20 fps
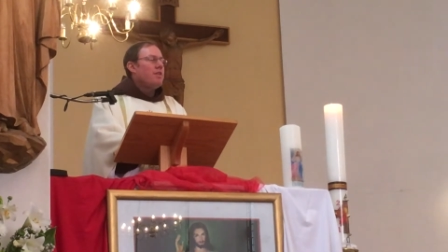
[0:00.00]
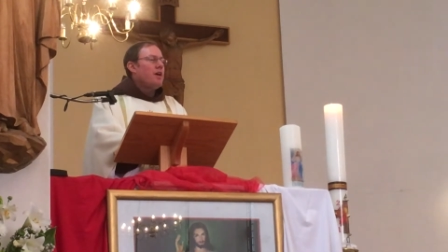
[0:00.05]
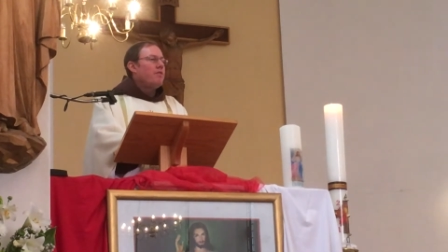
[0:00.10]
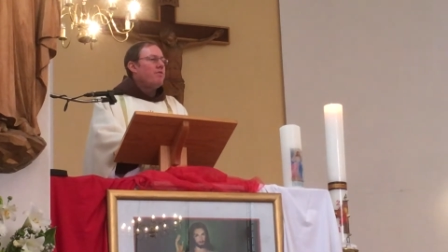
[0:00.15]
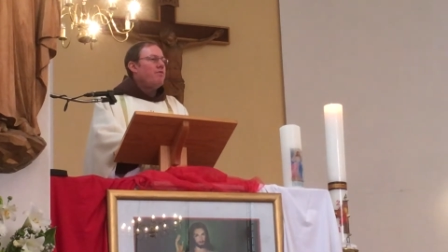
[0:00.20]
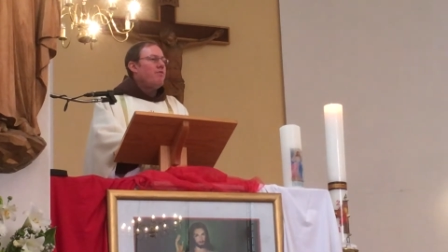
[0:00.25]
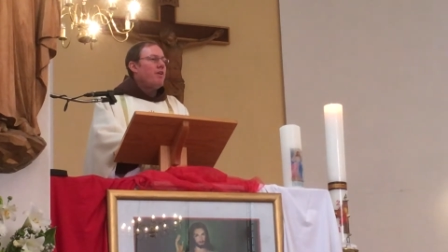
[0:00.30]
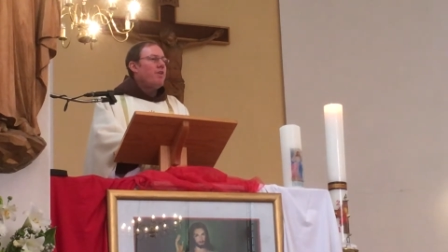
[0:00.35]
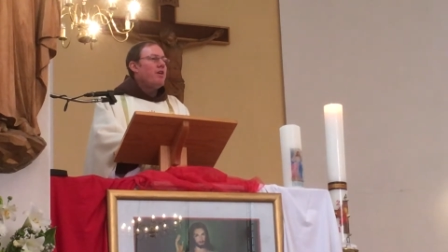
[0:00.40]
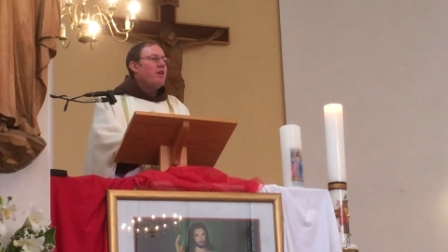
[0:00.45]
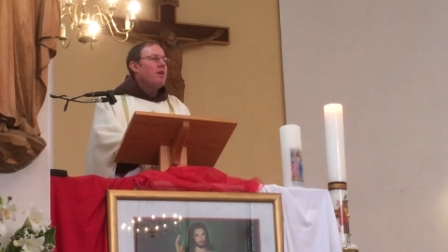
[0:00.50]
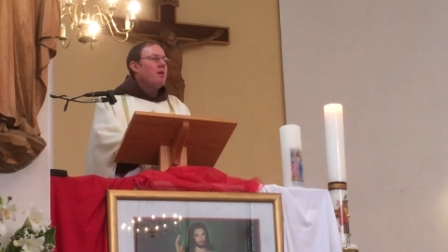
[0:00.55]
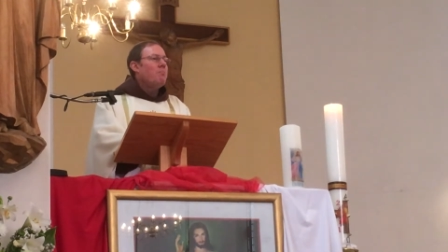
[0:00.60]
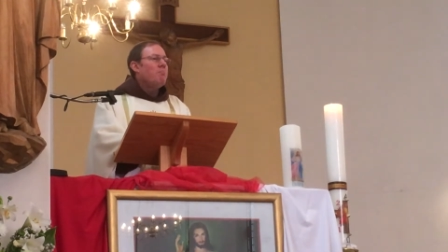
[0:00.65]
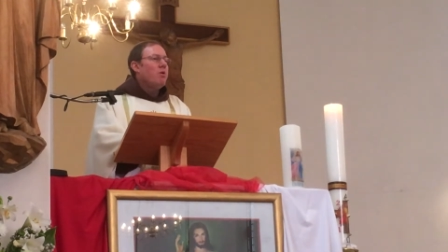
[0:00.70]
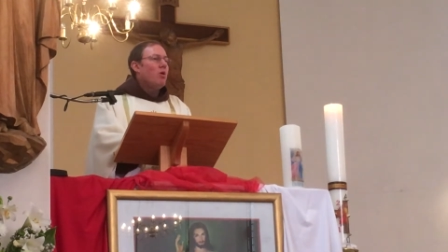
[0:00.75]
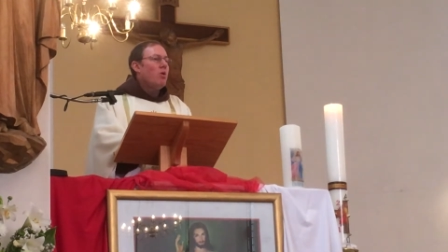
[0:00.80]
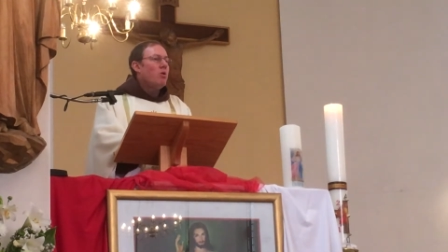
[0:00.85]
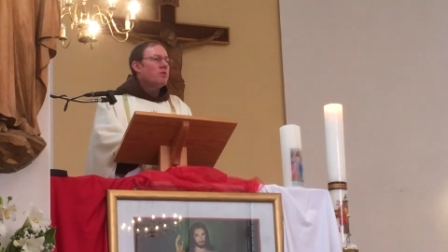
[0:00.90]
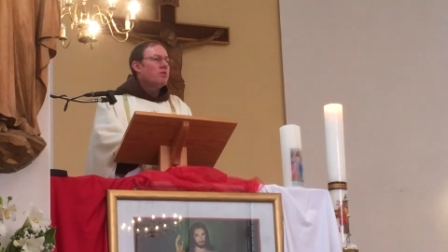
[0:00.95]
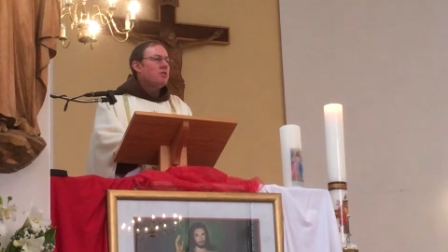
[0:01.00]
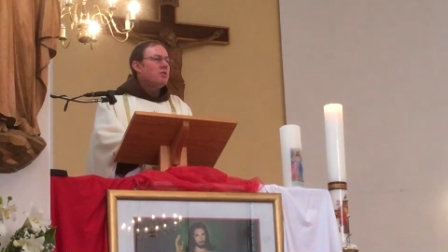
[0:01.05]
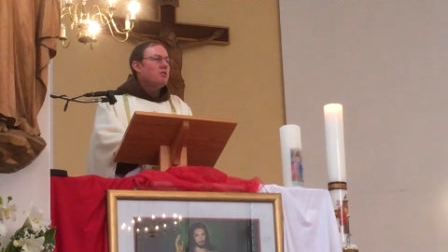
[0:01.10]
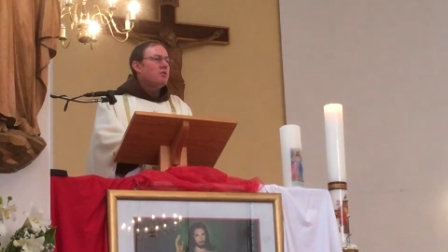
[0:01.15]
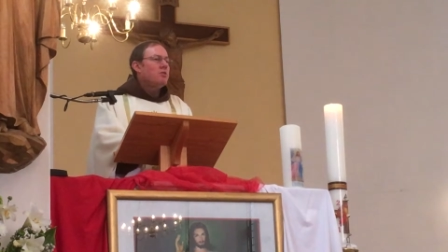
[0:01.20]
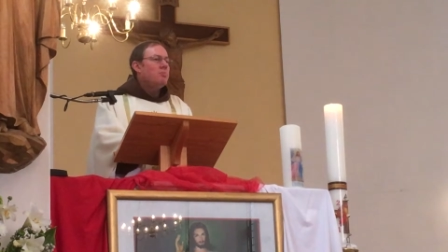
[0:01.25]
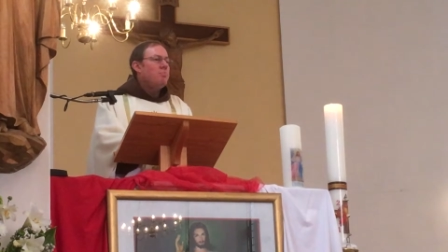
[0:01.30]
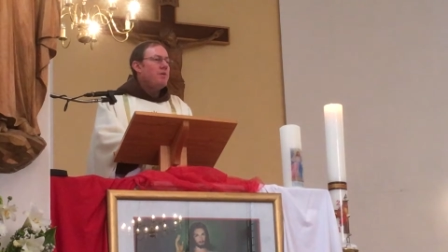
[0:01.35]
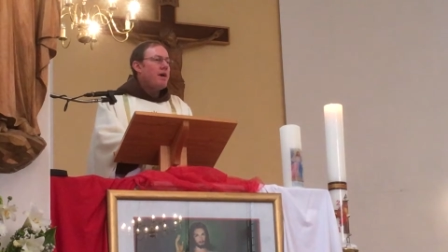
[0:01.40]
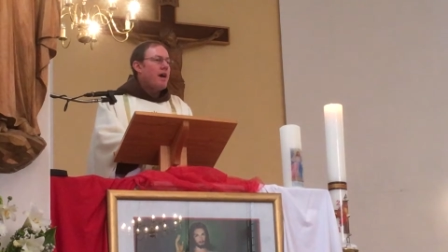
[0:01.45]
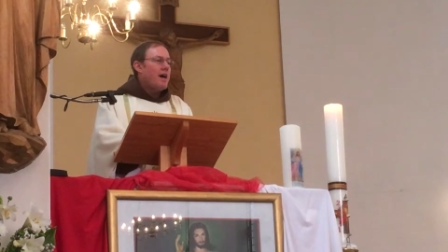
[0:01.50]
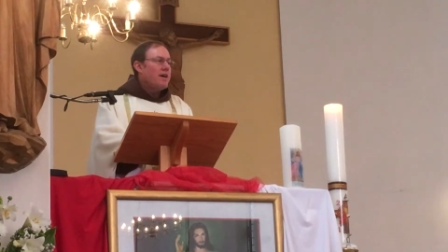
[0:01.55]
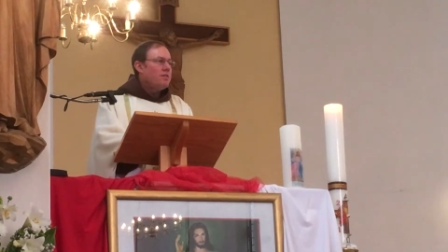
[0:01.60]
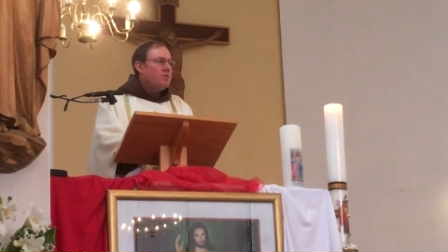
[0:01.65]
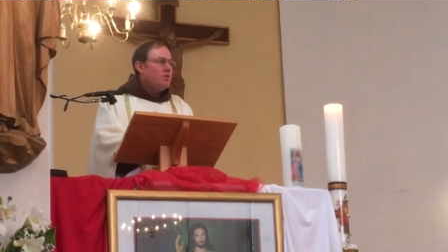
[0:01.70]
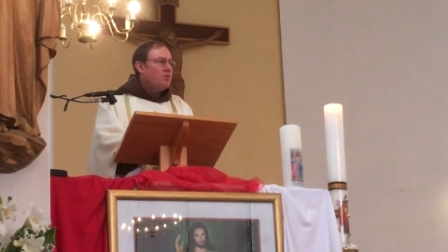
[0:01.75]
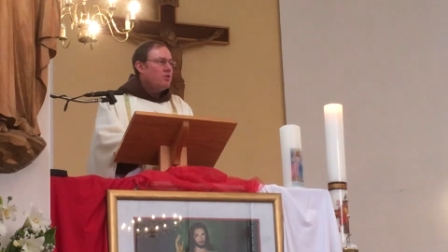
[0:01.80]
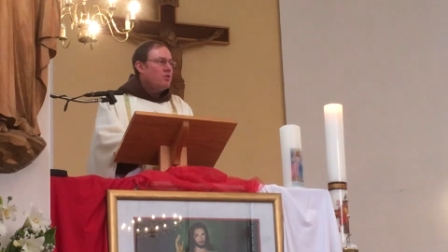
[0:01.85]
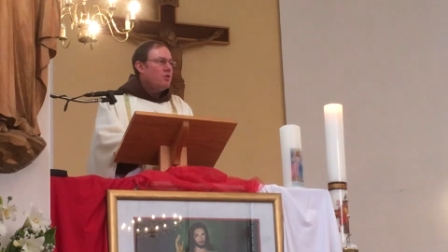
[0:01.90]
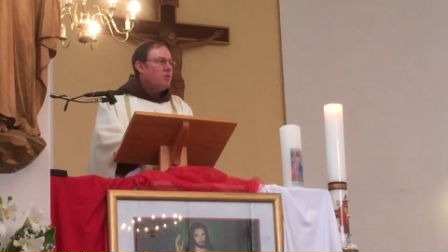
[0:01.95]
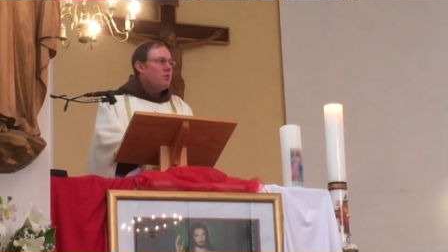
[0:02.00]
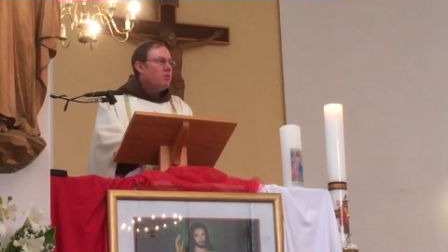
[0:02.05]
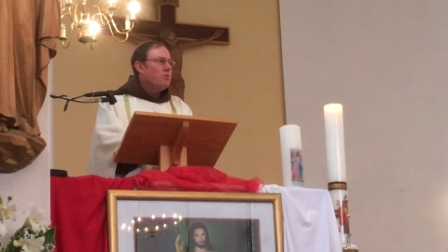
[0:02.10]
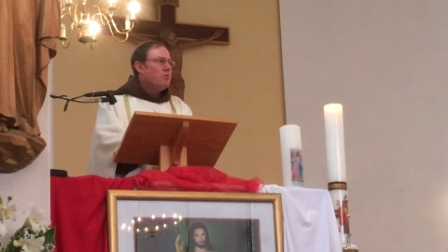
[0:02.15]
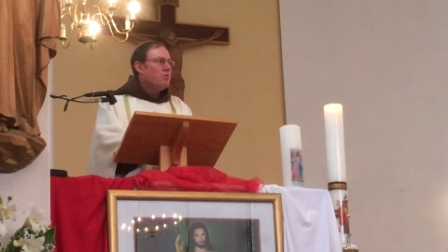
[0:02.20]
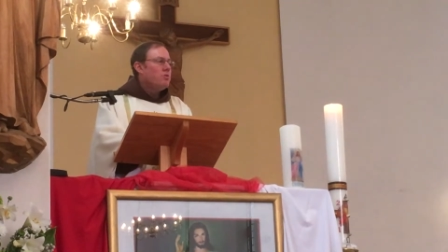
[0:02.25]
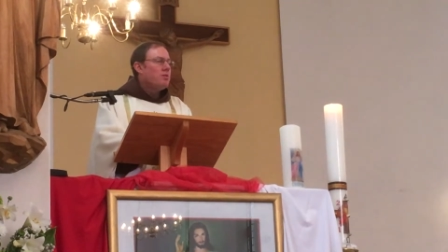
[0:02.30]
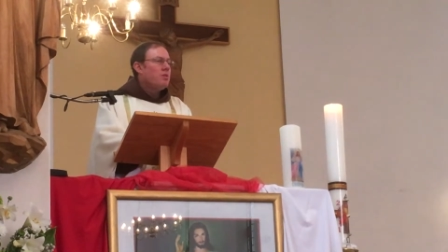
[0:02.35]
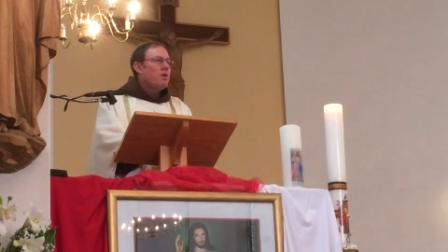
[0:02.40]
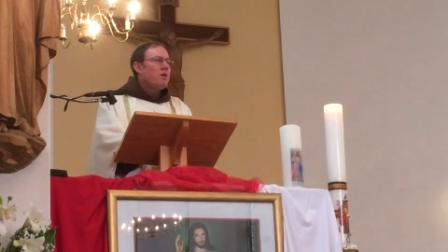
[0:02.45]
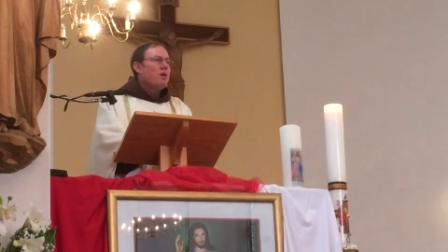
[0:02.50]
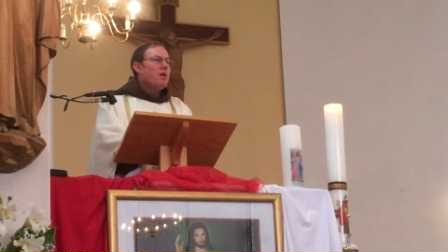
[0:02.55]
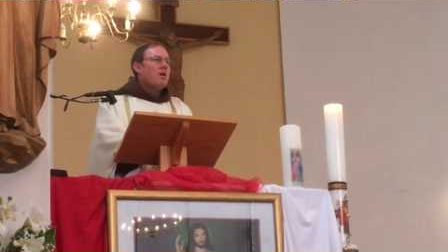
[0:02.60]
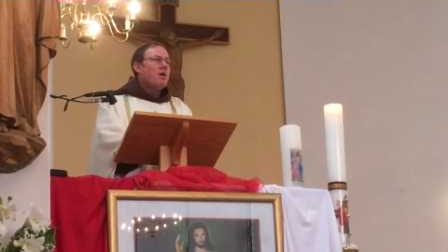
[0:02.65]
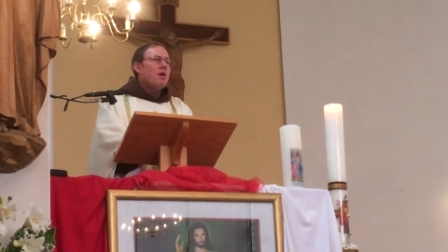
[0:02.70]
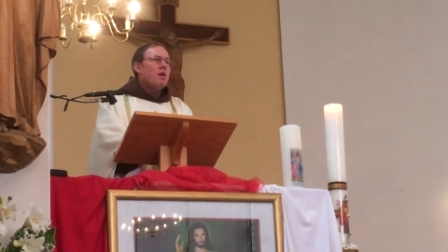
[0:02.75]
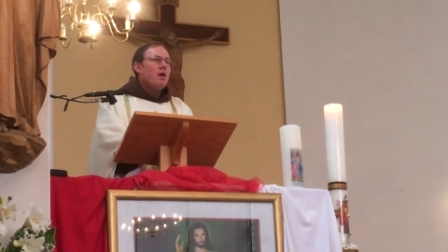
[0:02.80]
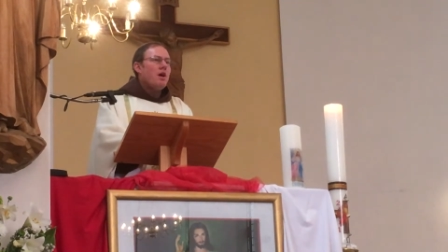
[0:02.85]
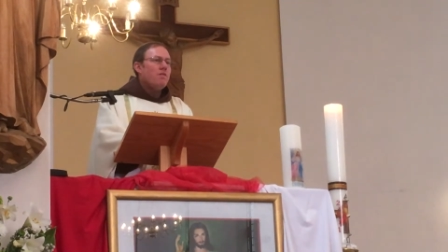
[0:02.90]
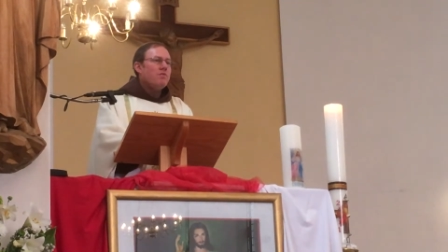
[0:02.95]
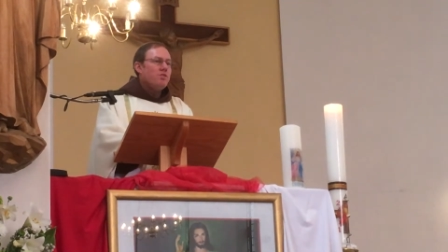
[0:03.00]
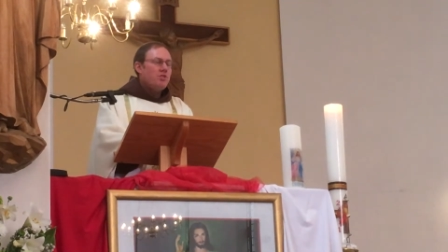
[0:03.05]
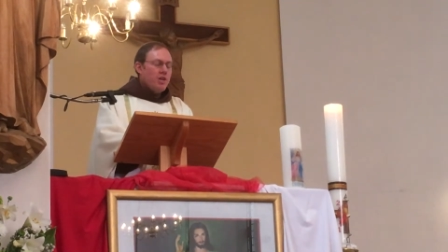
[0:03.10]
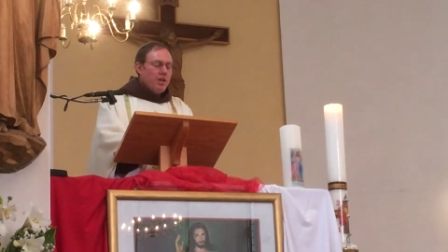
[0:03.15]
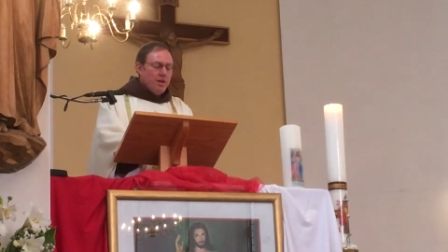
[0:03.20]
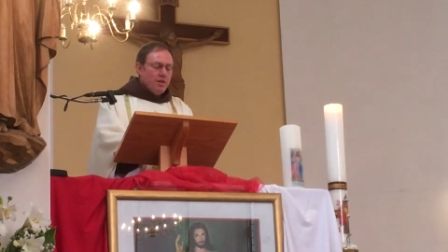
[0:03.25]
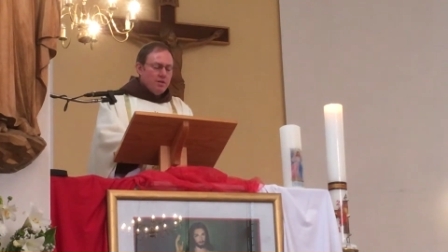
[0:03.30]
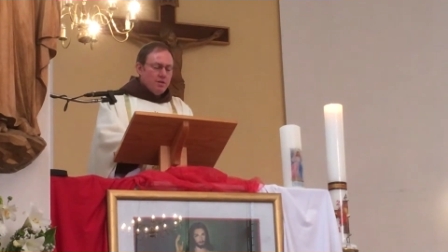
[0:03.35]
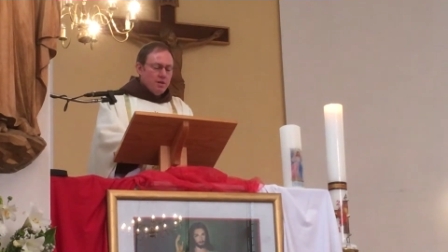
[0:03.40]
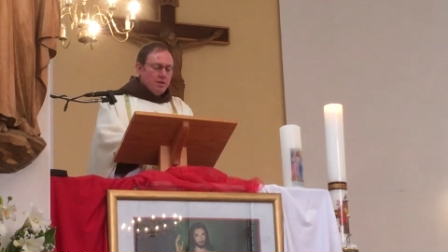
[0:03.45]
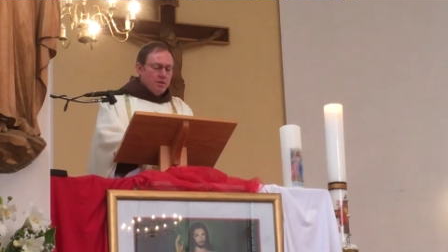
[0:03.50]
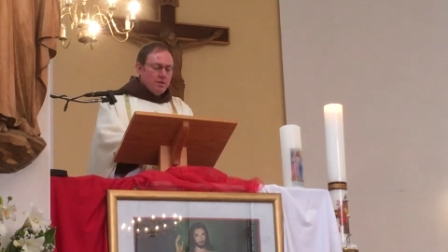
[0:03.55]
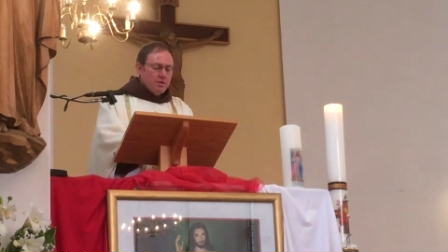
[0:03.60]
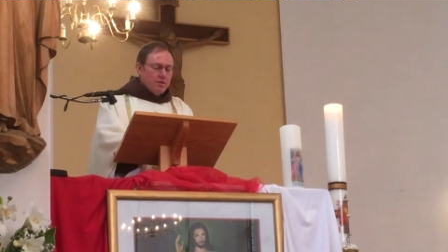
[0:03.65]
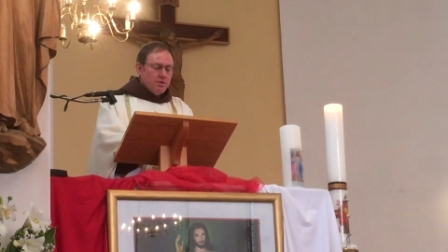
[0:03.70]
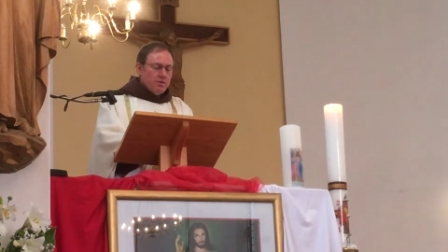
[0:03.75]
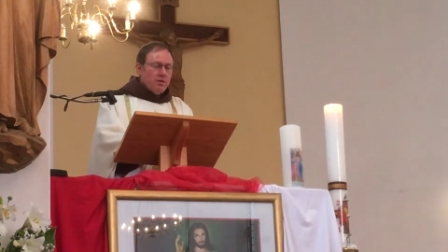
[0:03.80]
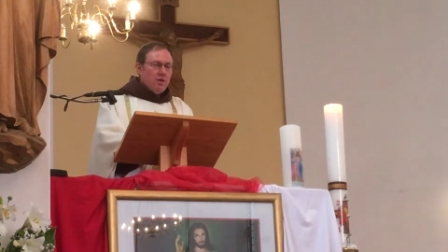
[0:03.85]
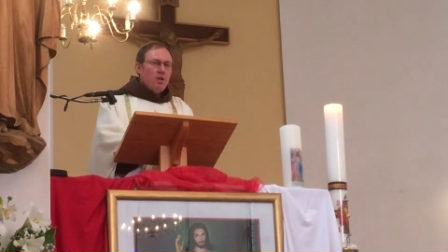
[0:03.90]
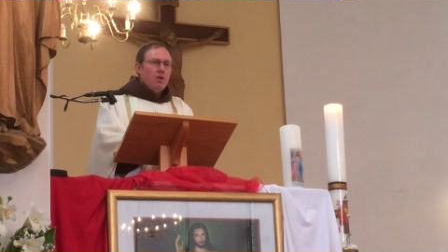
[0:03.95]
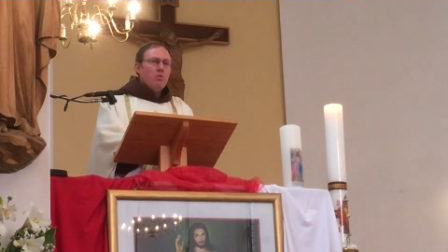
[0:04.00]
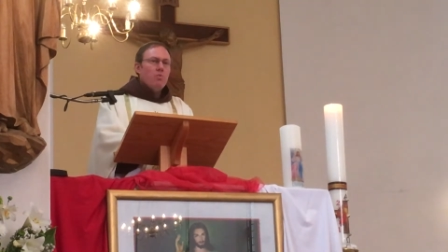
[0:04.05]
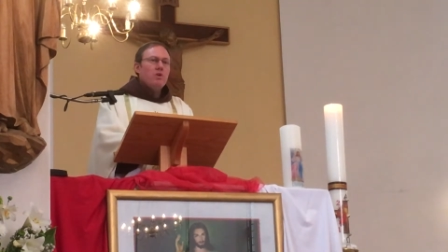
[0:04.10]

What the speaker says: that very important beatitude of Jesus,